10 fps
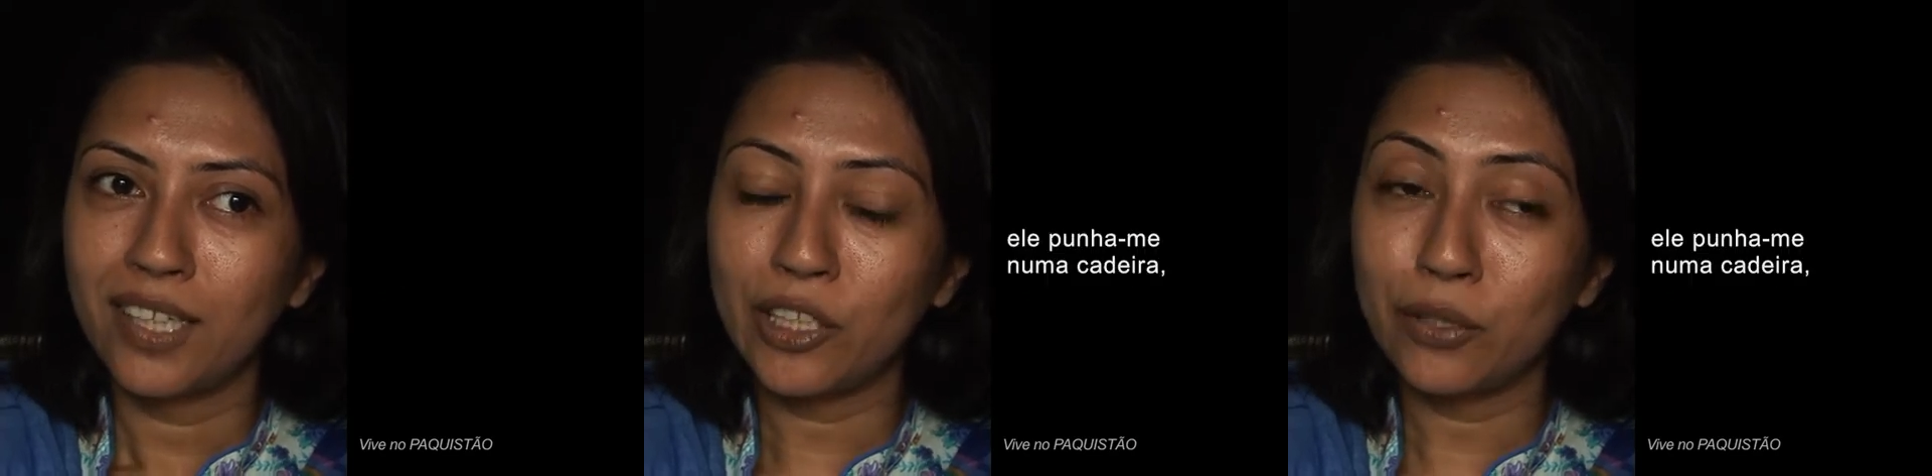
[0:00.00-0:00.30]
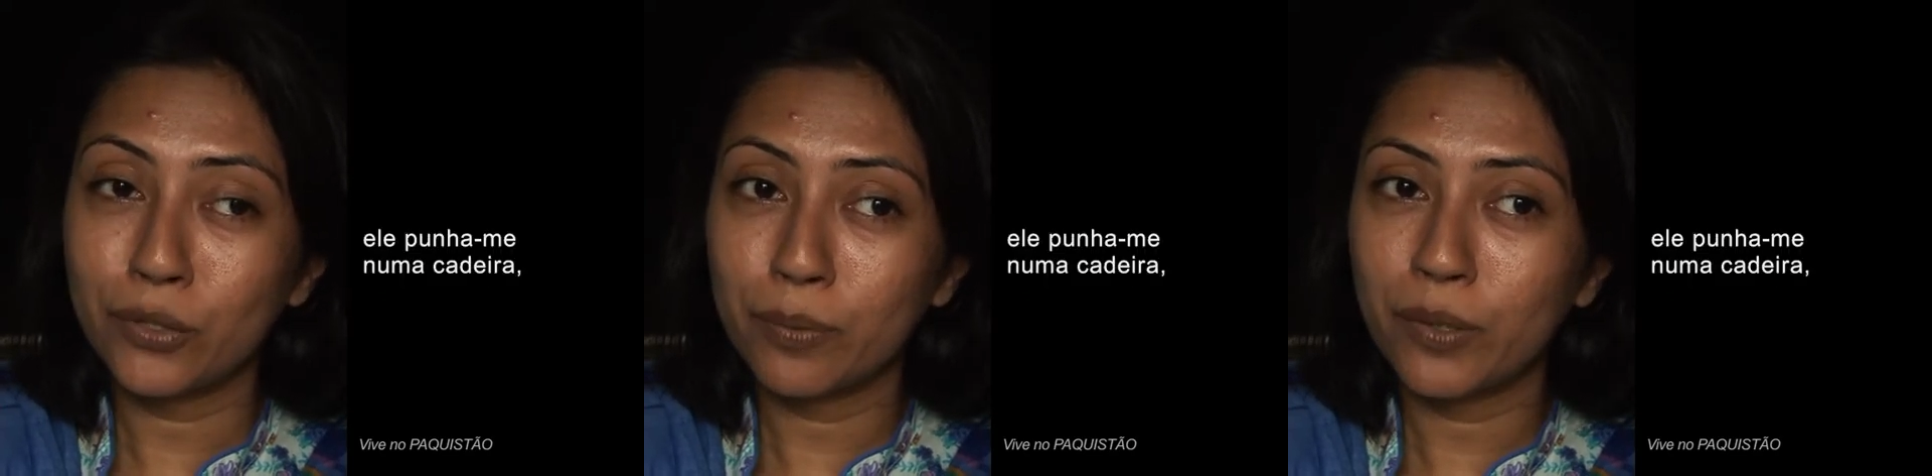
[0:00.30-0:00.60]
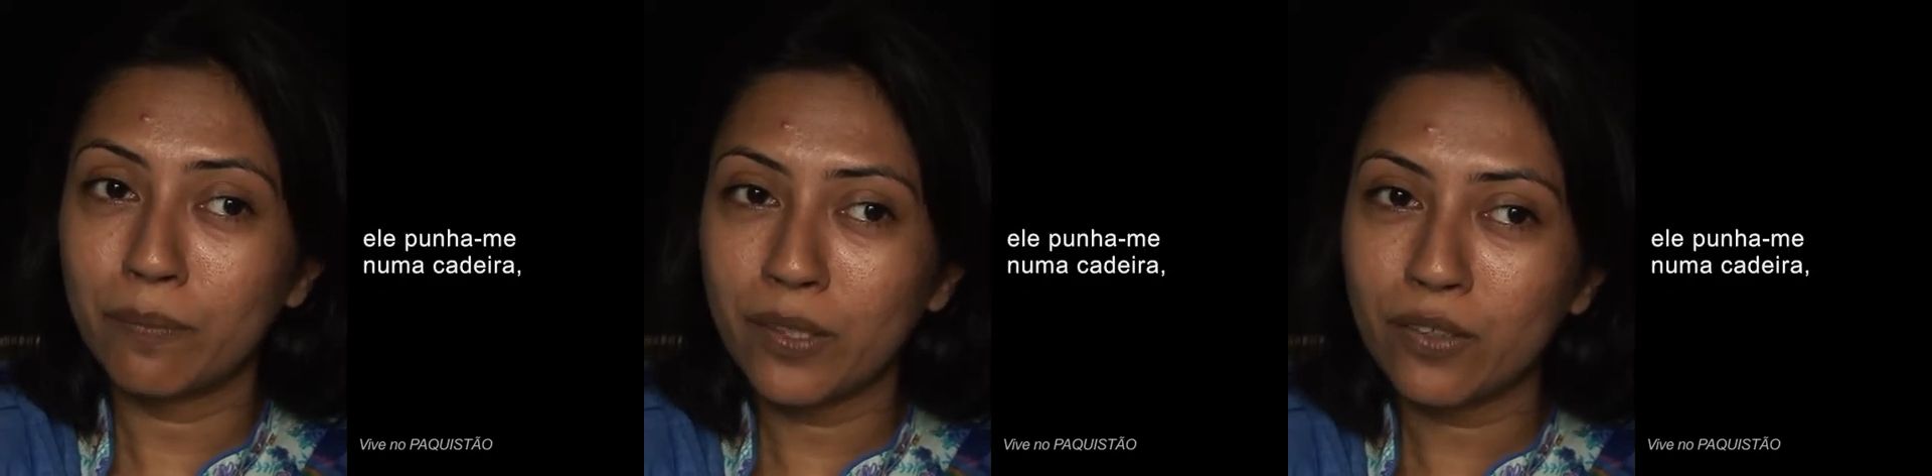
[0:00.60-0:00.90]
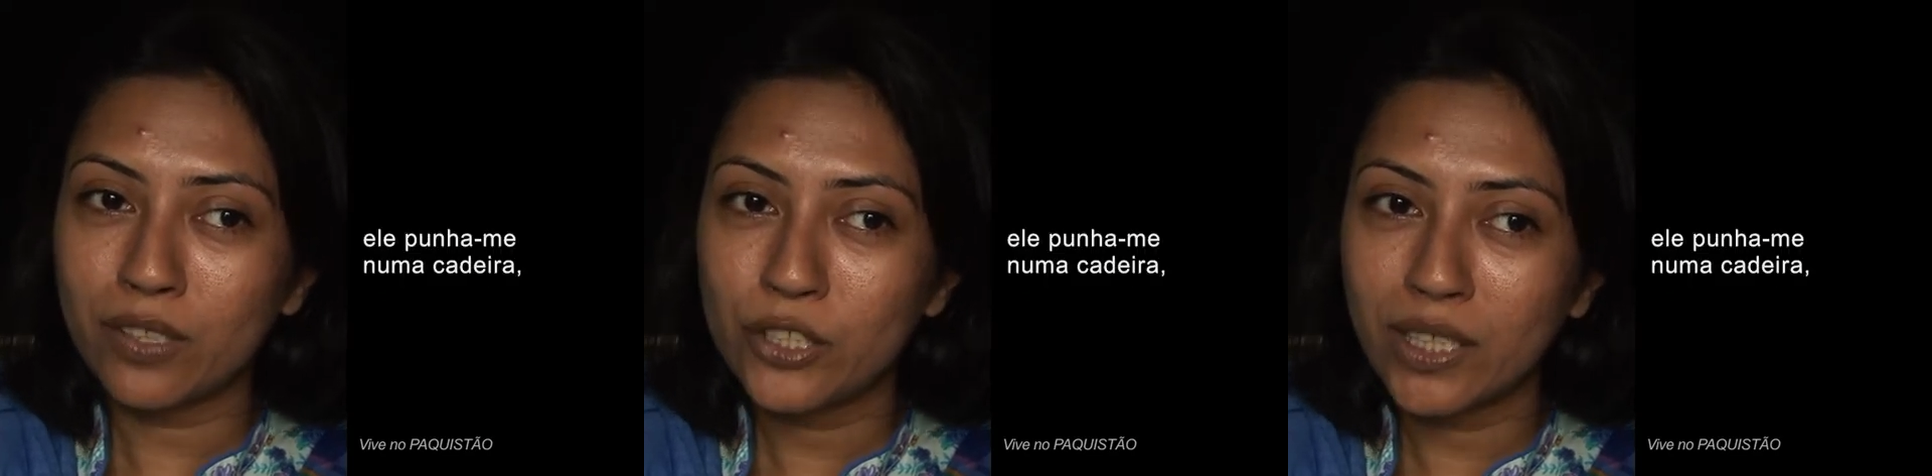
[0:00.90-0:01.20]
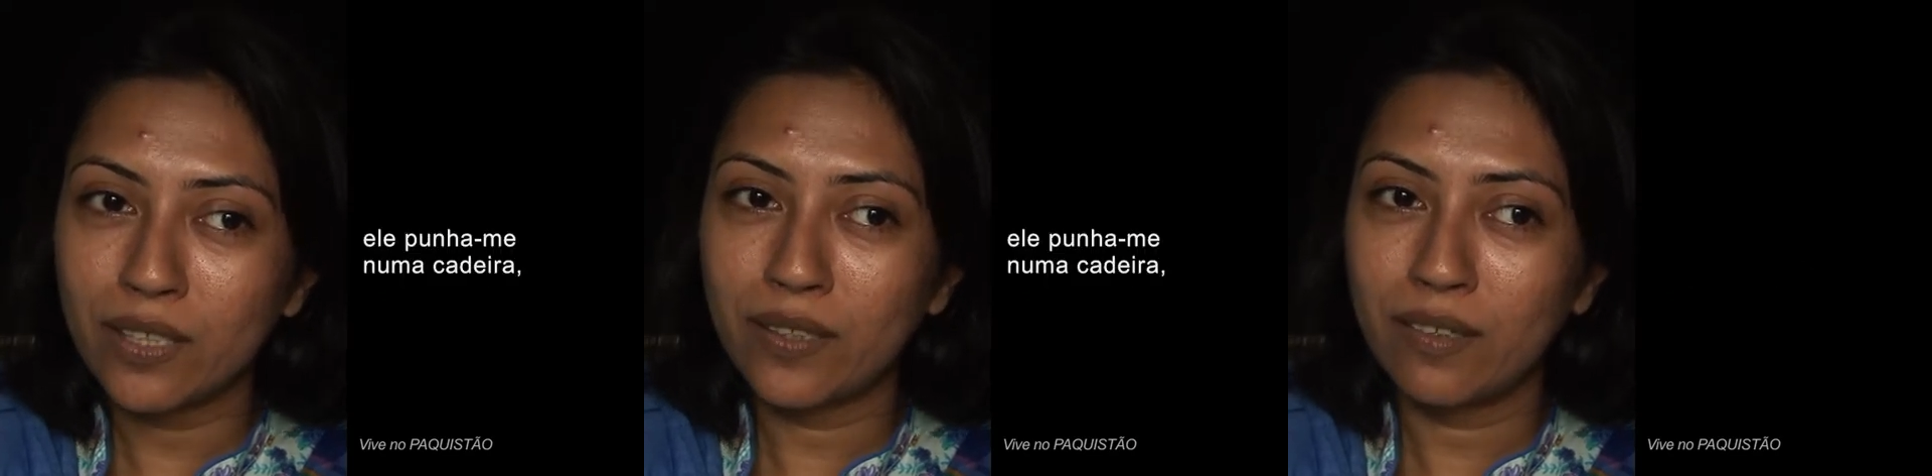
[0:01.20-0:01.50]
he used to put me on a
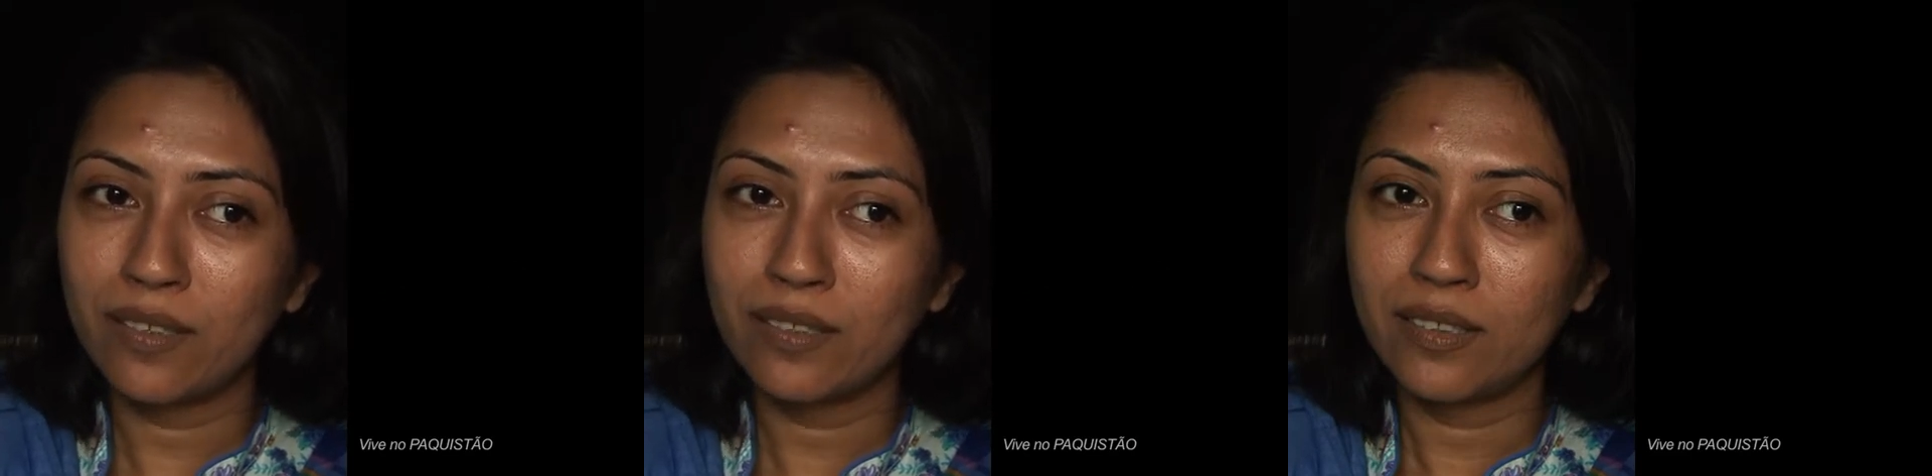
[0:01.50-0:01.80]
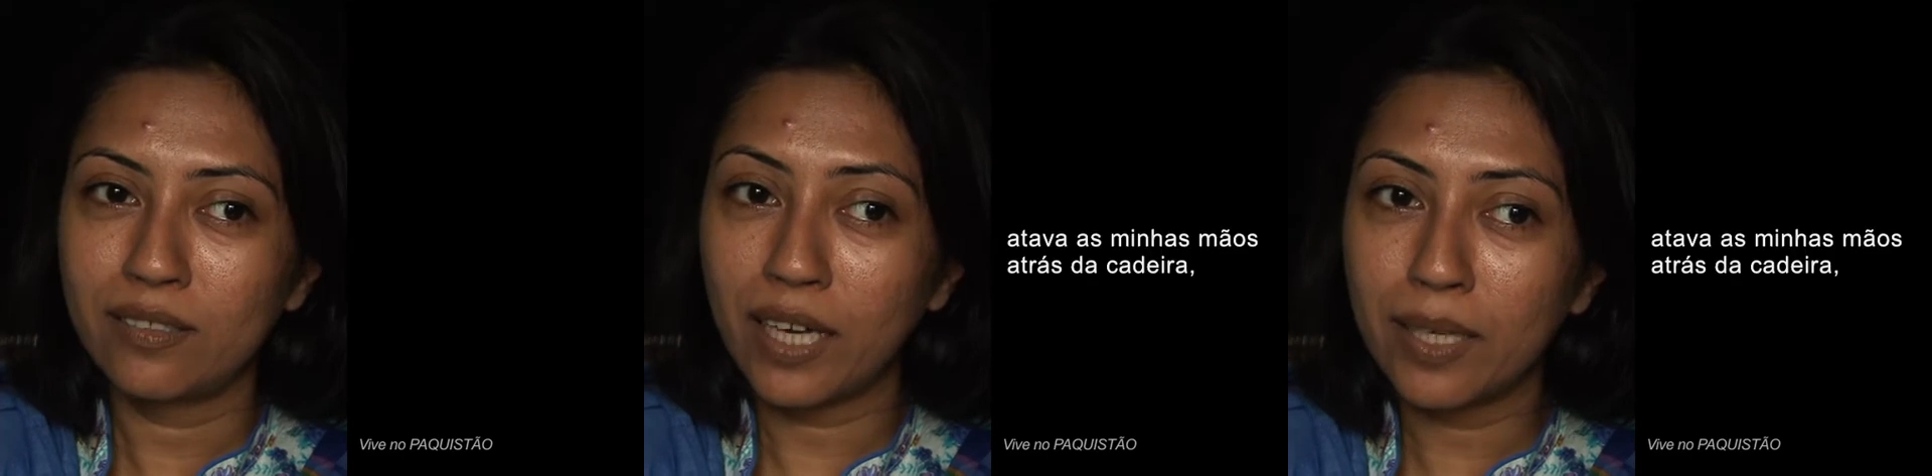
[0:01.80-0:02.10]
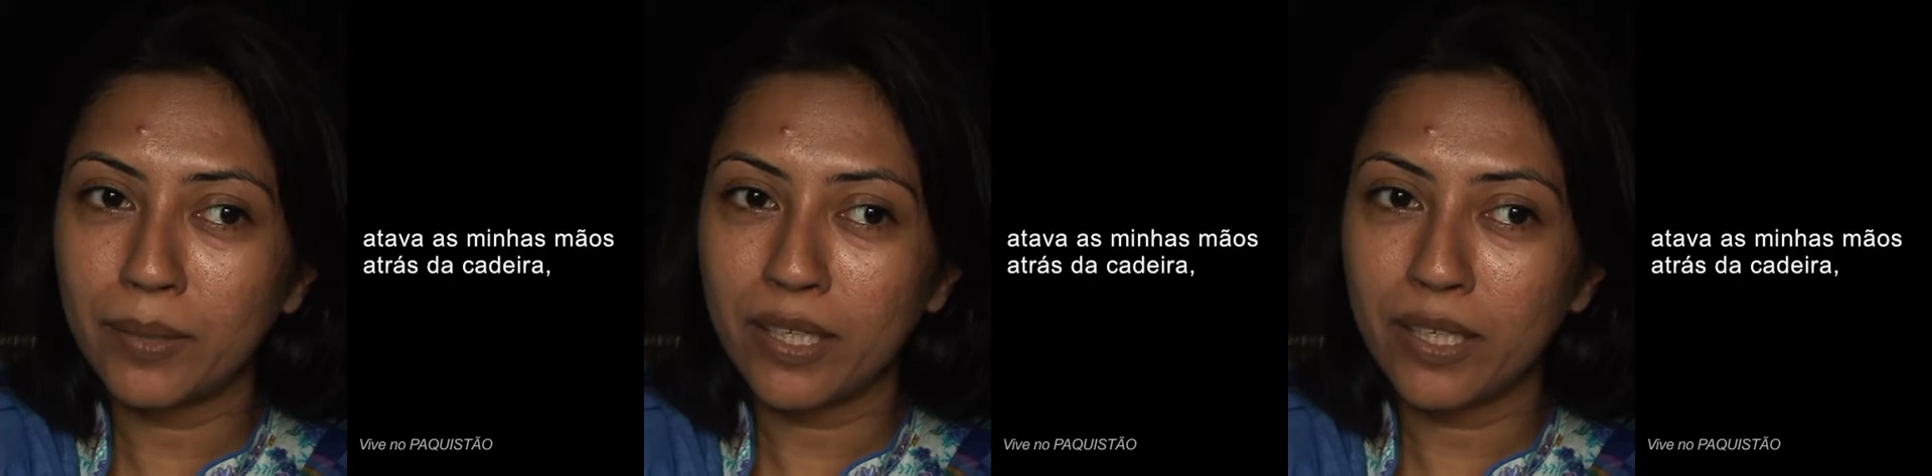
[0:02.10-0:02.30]
chair, tie